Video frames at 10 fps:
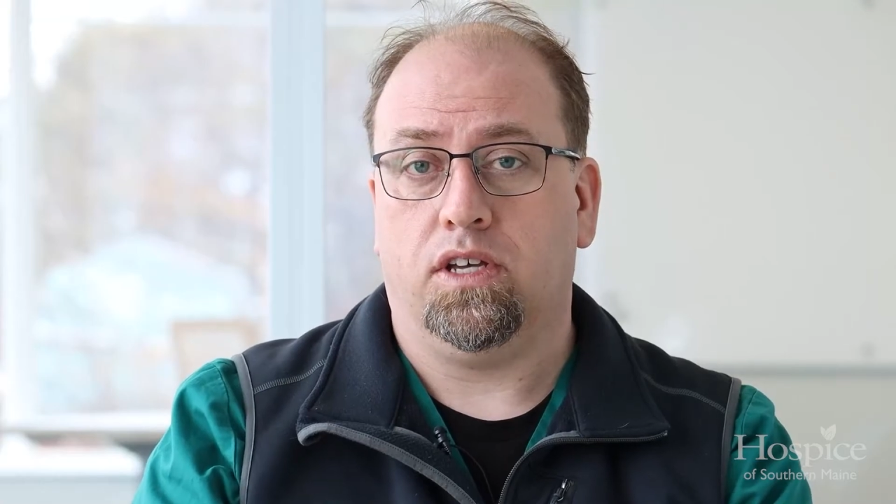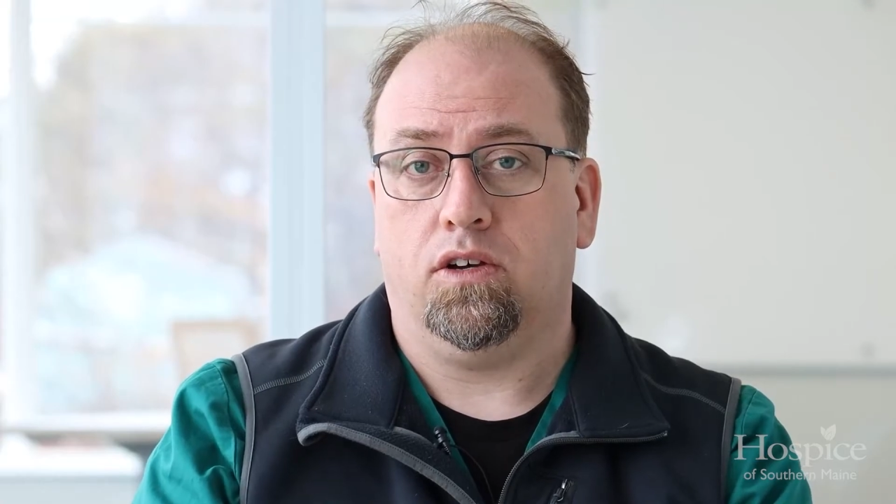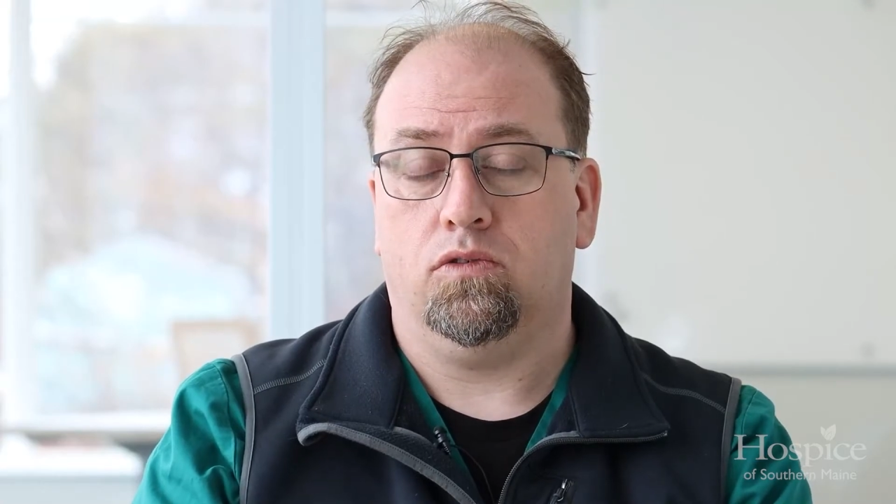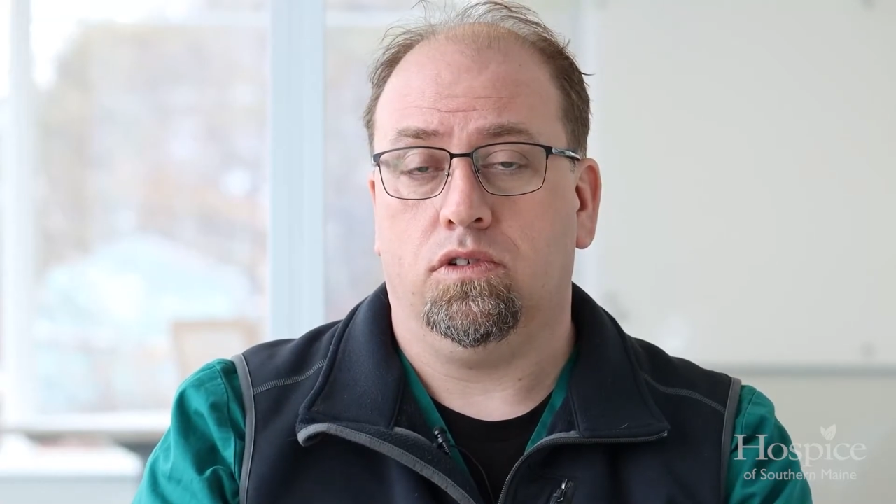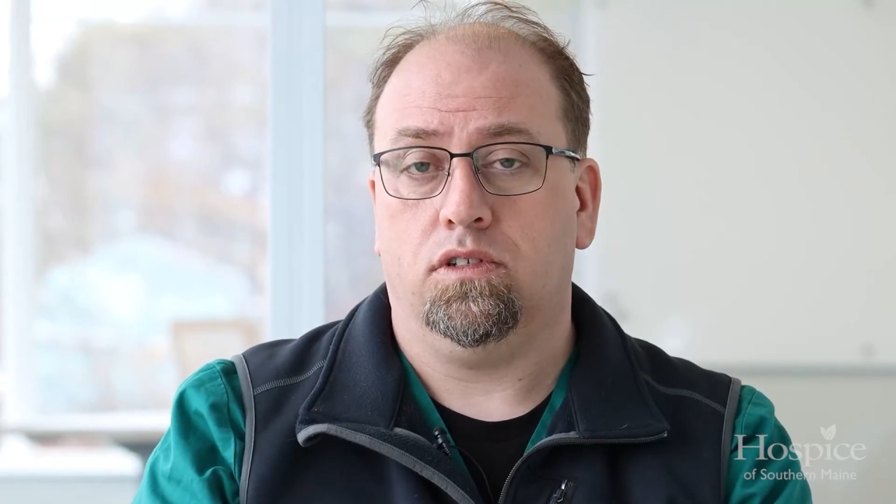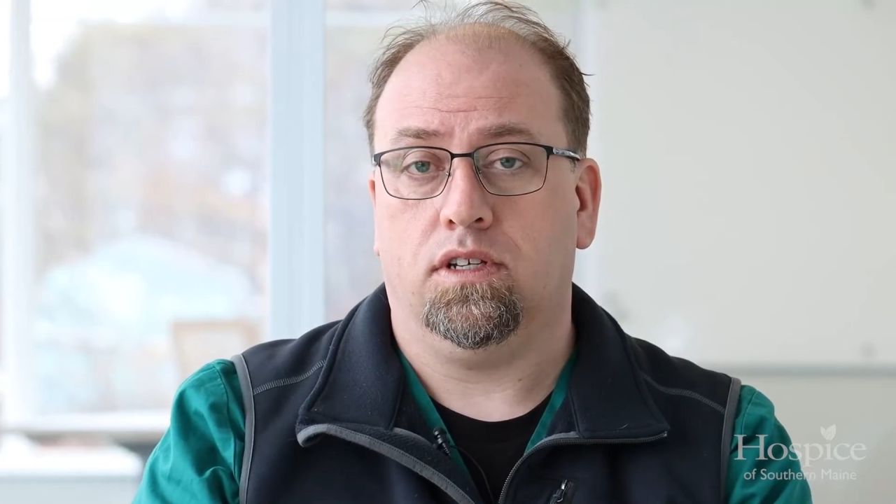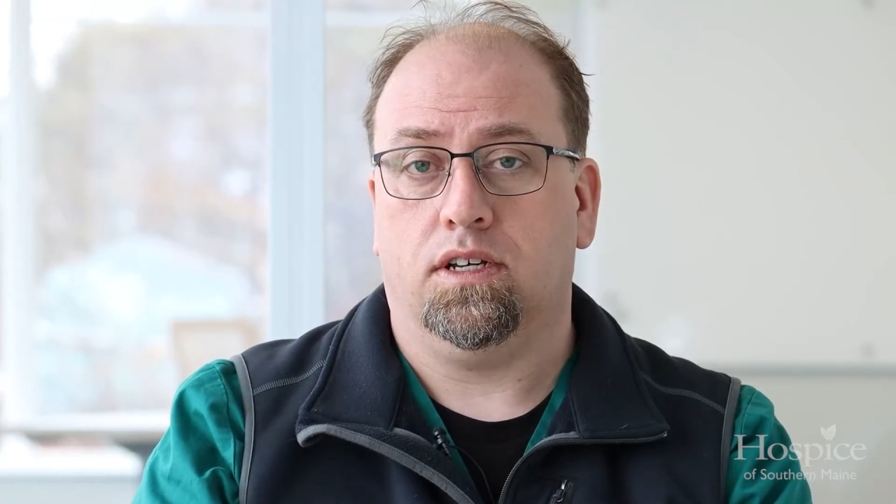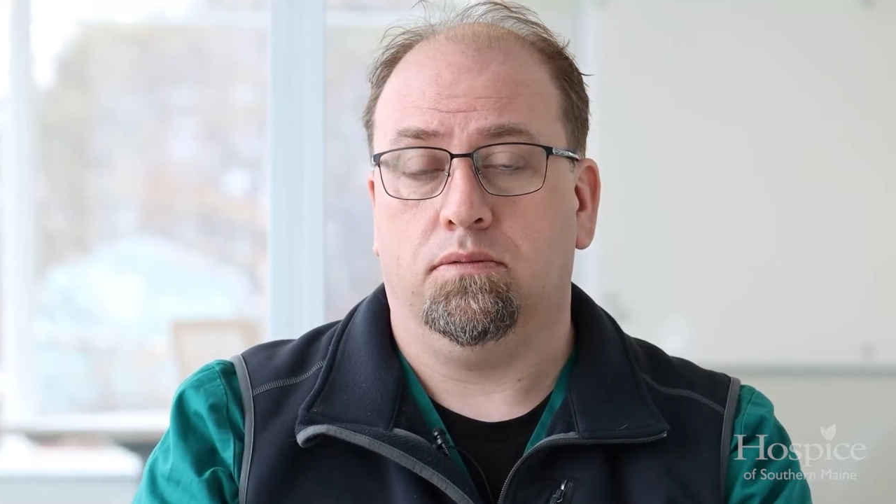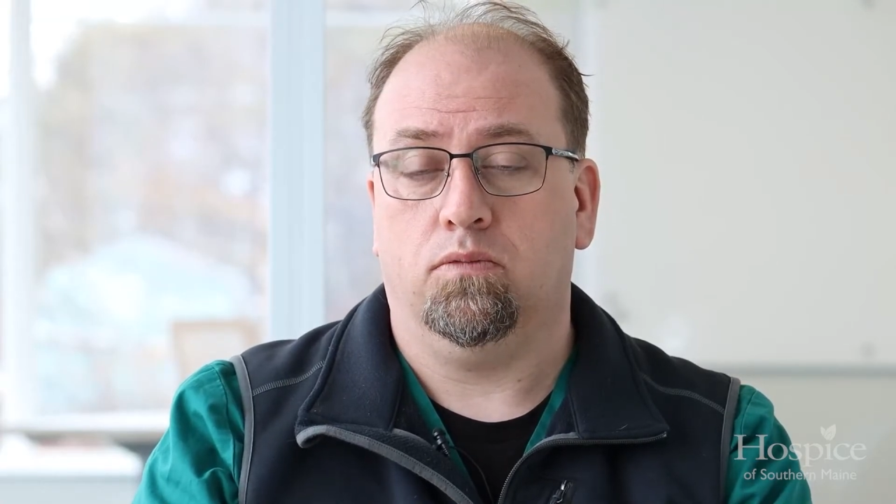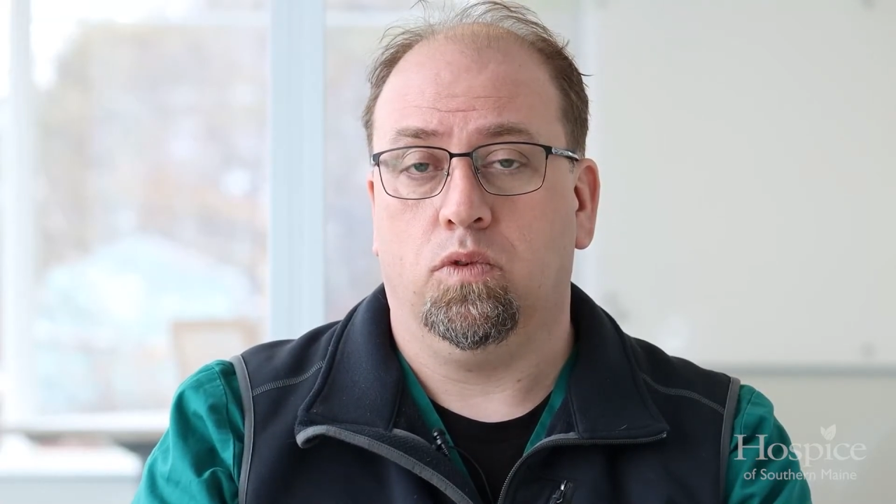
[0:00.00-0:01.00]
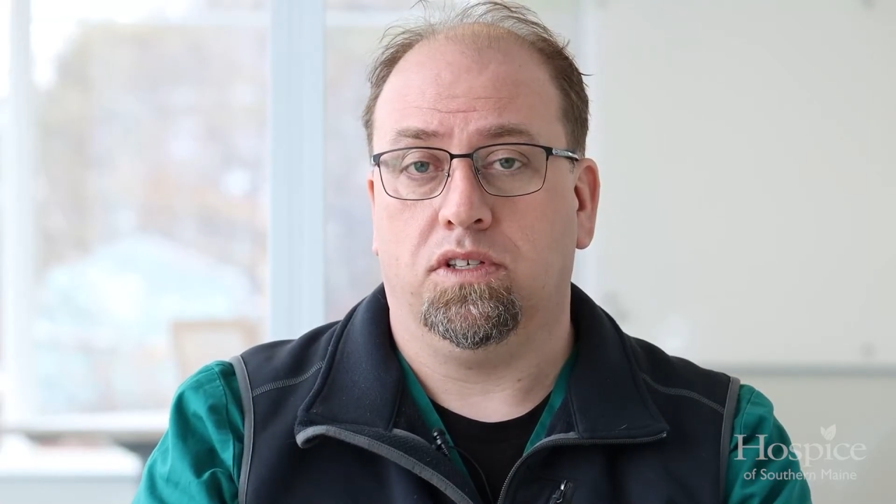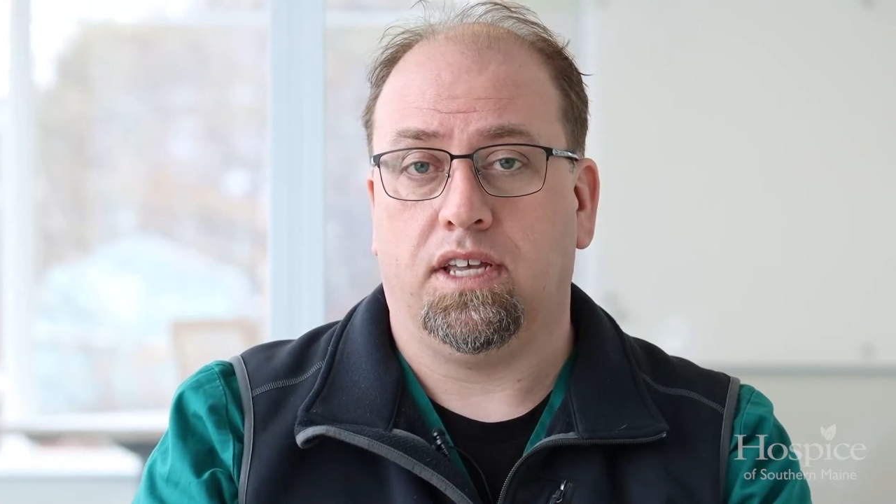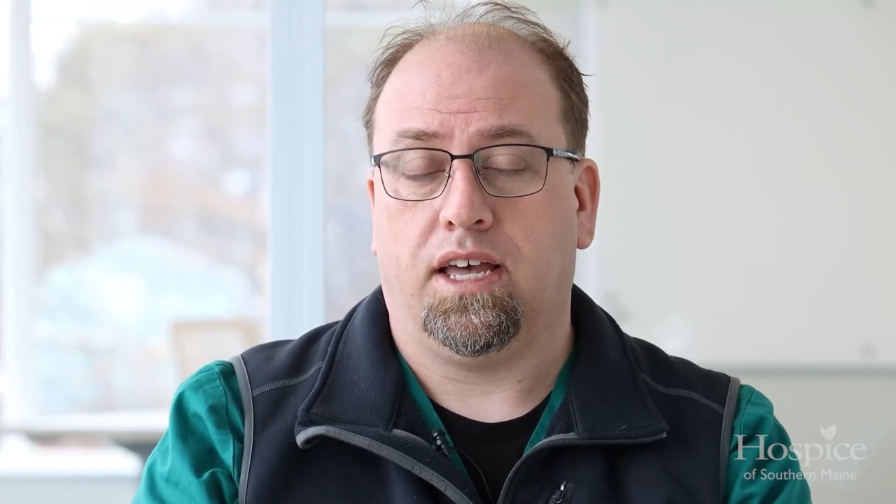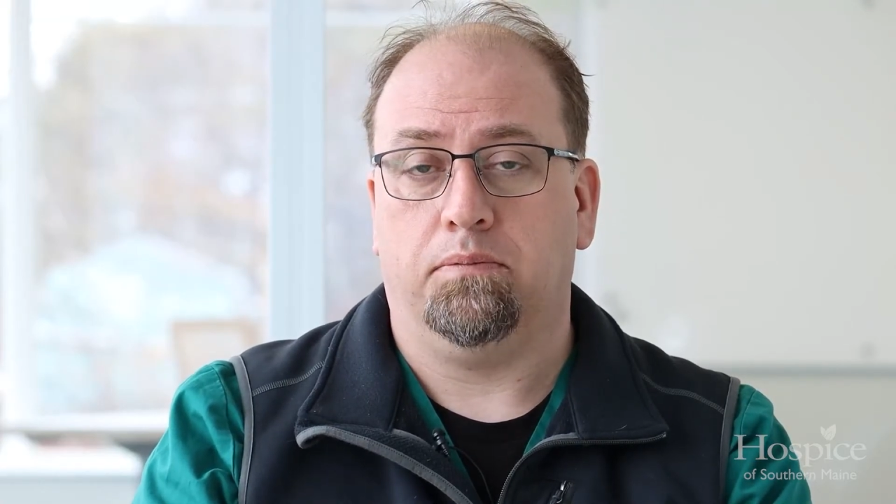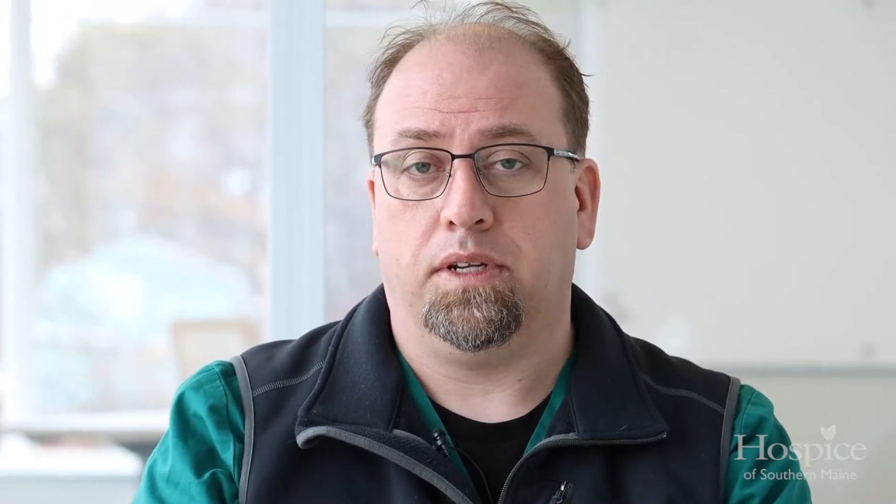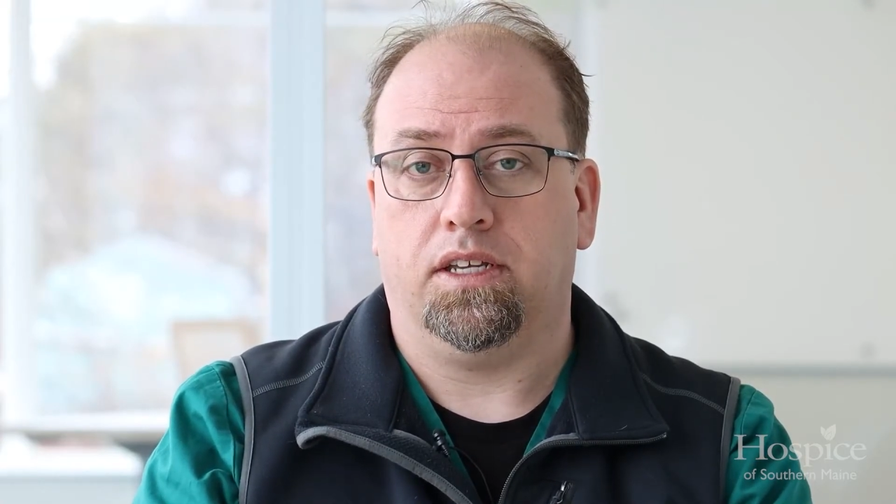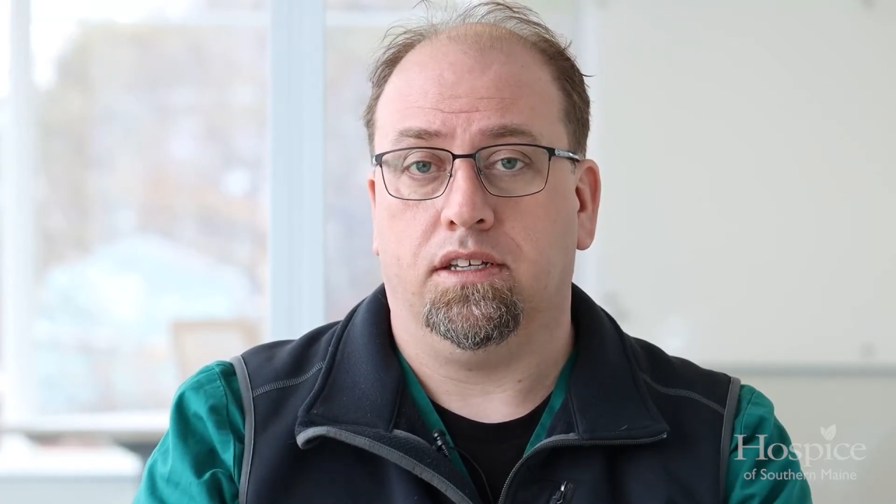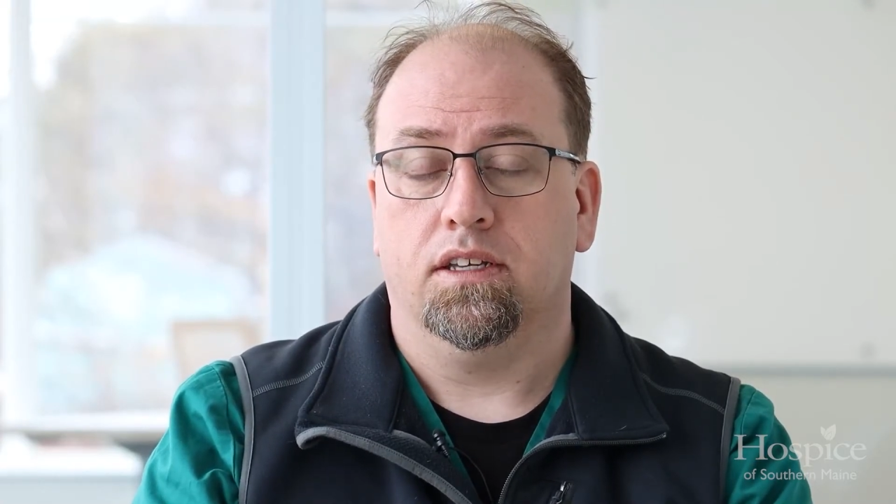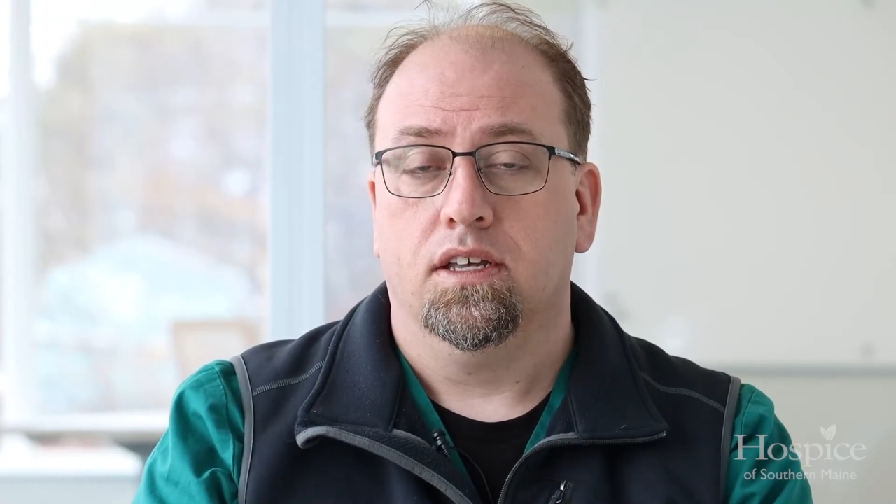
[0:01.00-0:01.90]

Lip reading: out what's happening.